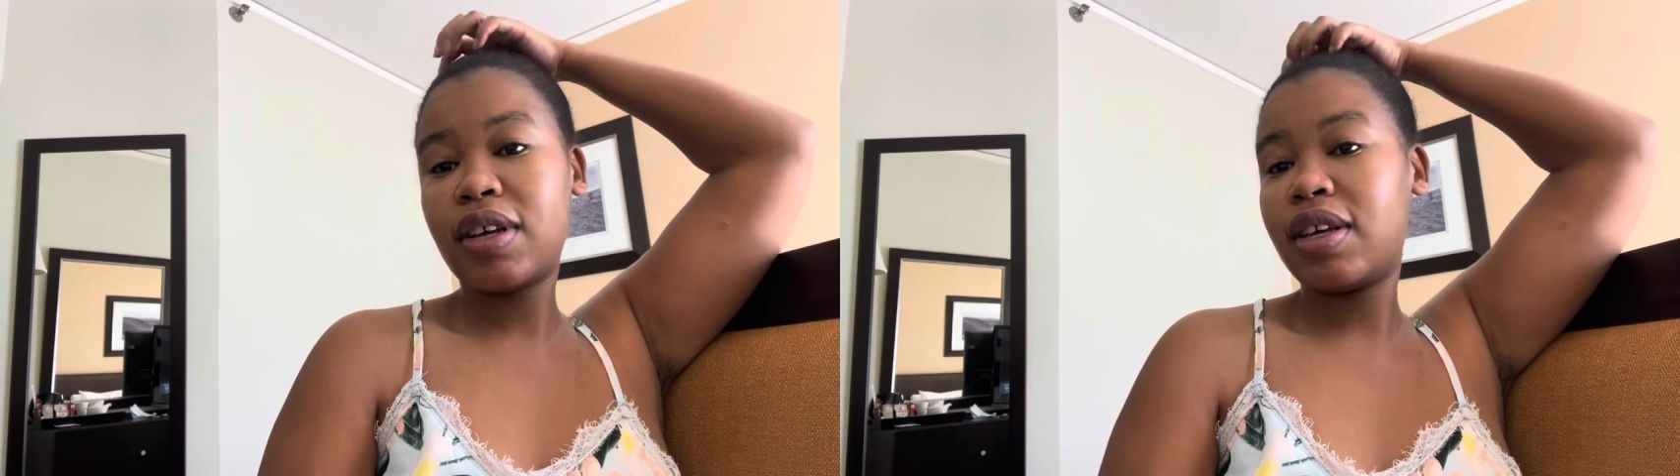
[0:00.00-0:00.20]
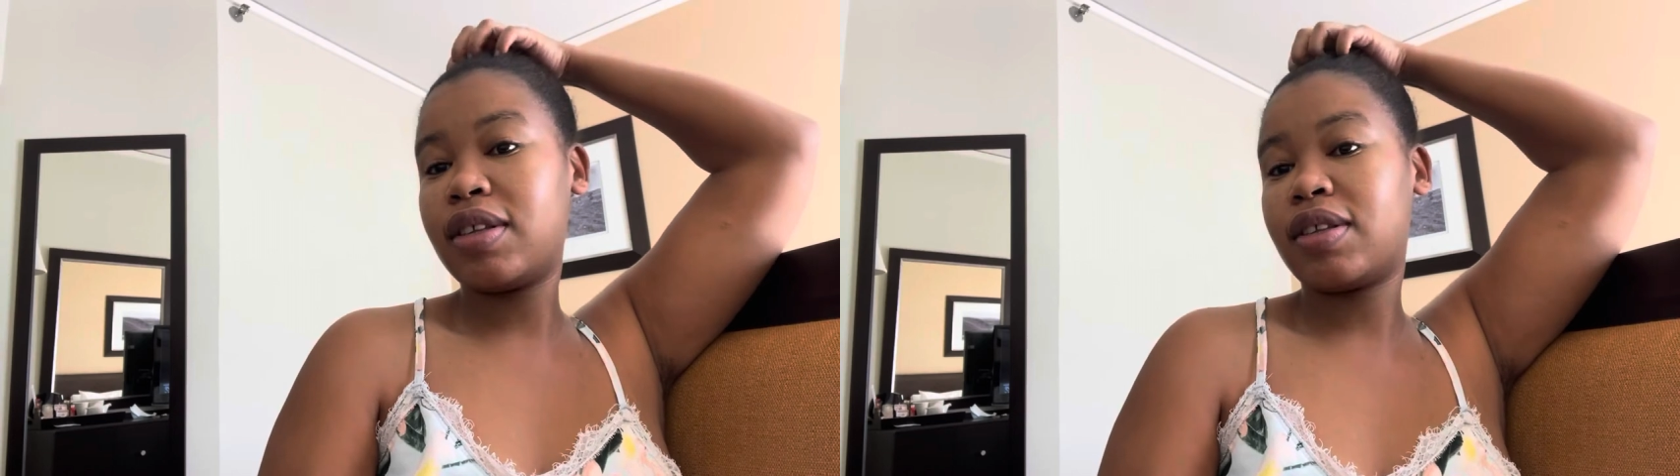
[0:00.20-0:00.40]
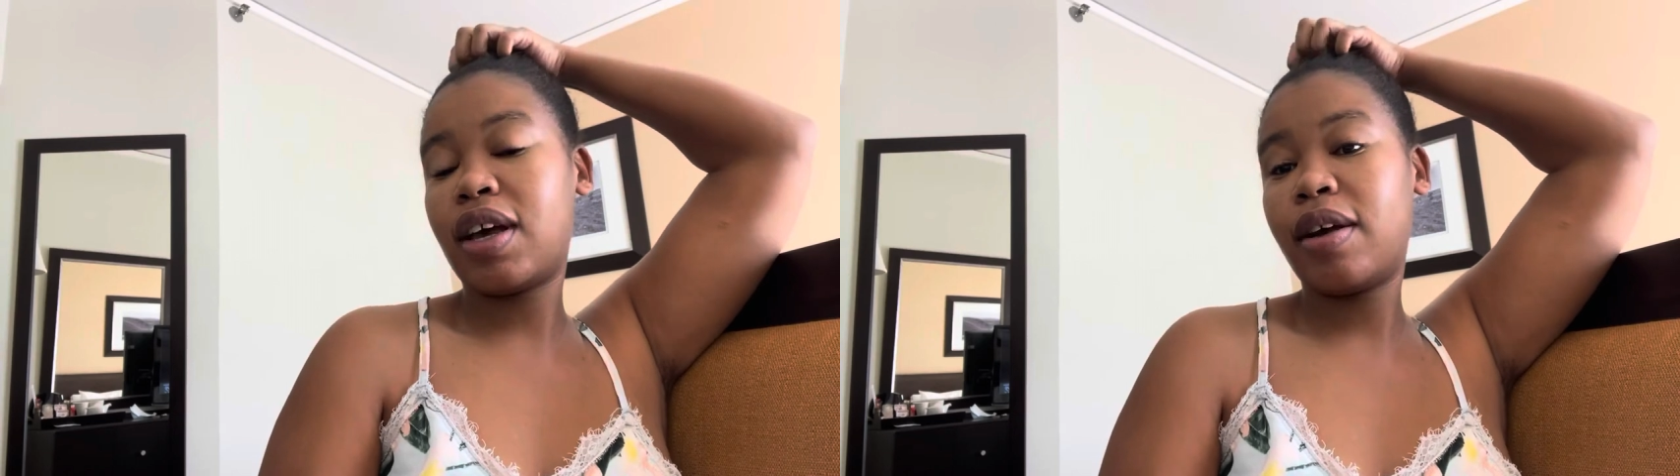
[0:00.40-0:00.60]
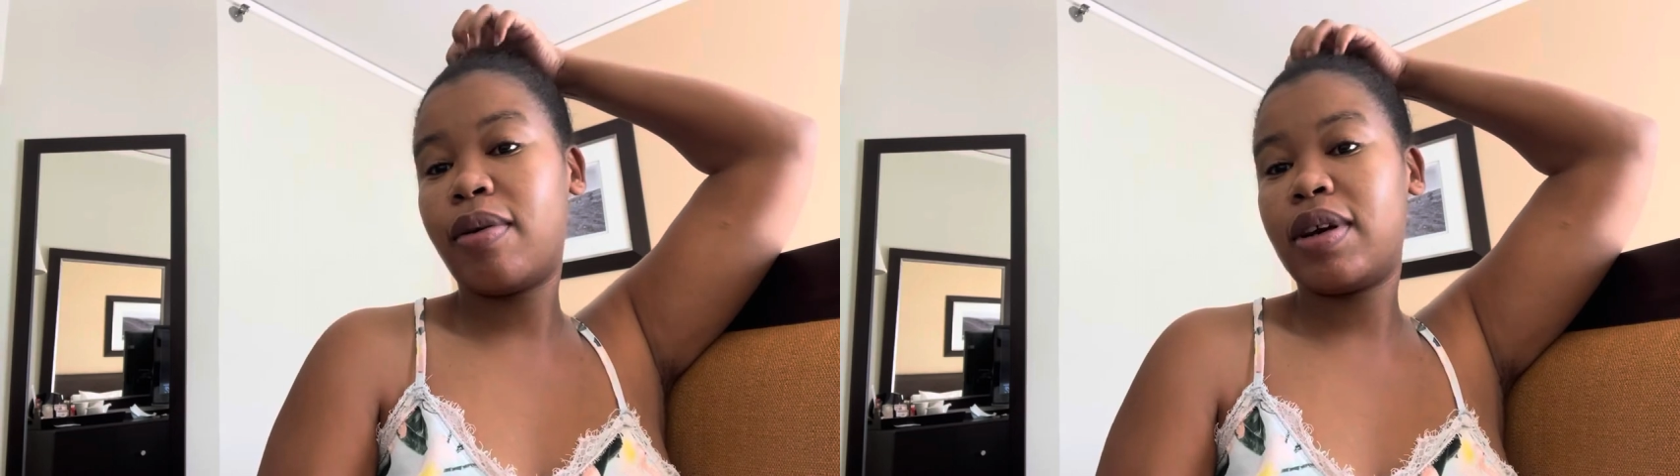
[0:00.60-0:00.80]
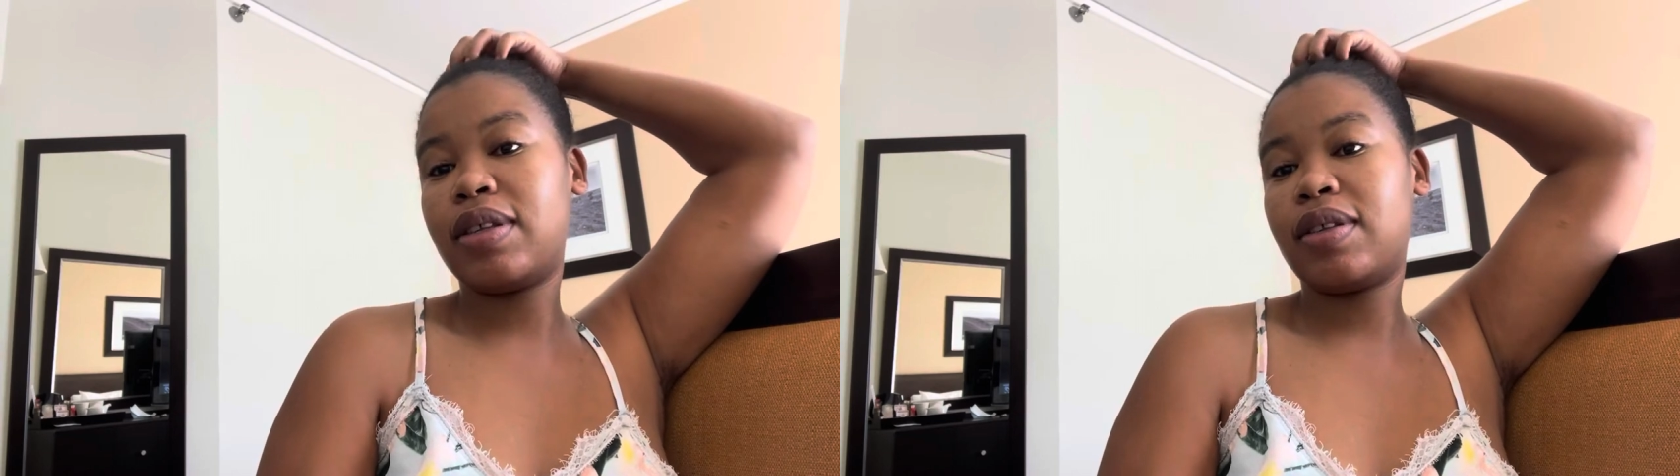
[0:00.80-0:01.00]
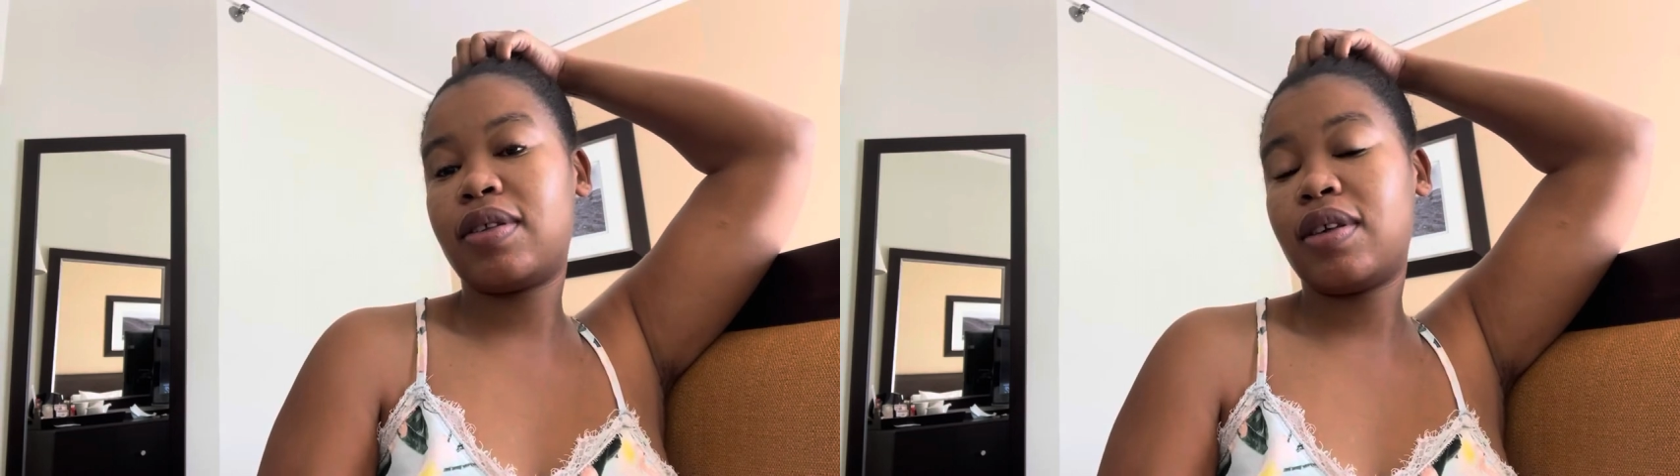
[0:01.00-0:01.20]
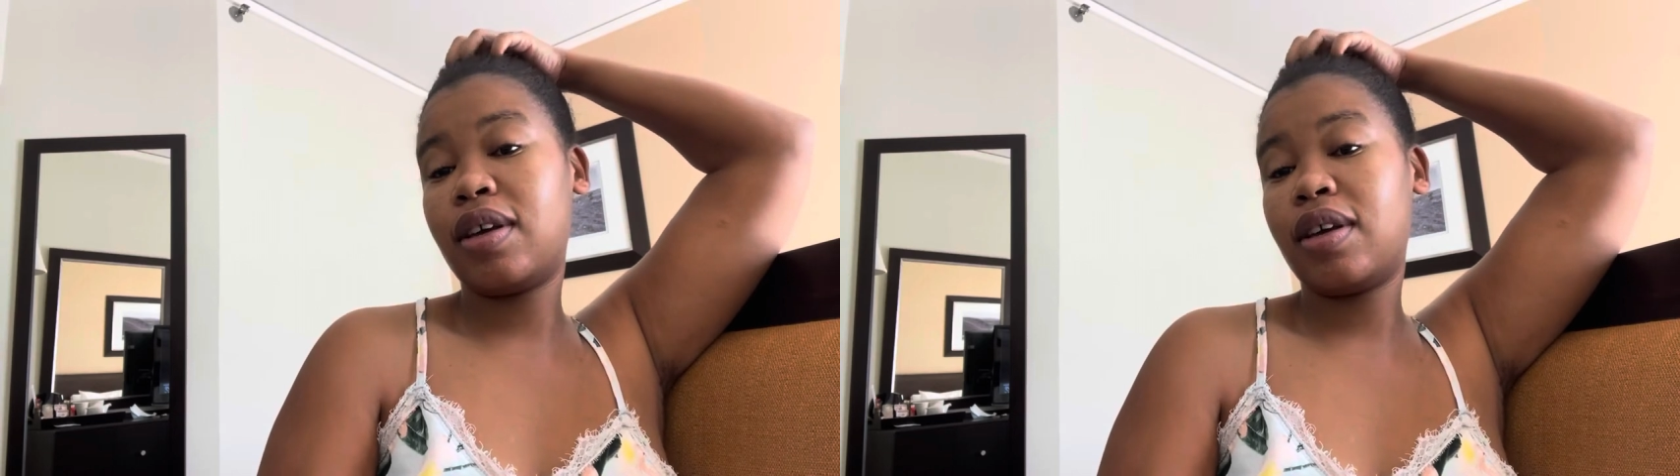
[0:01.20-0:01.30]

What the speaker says: as I was